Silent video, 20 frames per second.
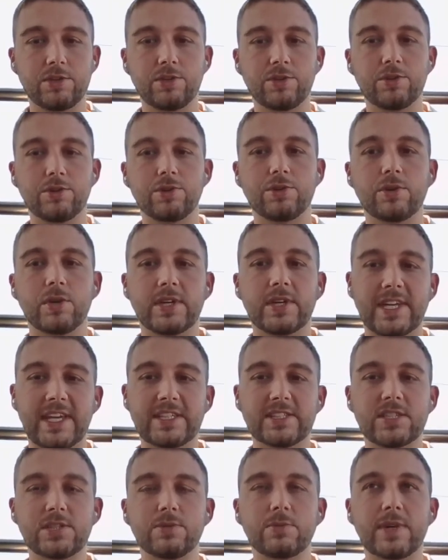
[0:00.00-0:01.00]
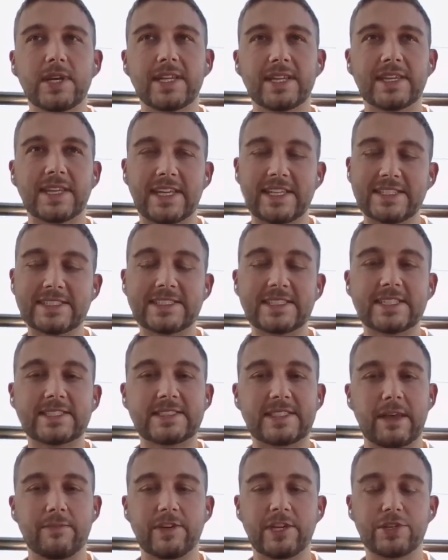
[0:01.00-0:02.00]
you need to do it at least
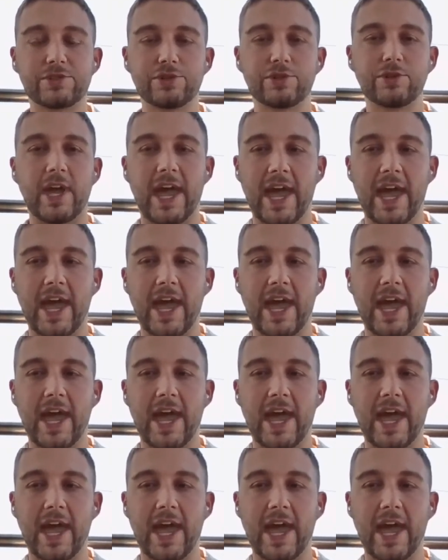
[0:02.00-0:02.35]
72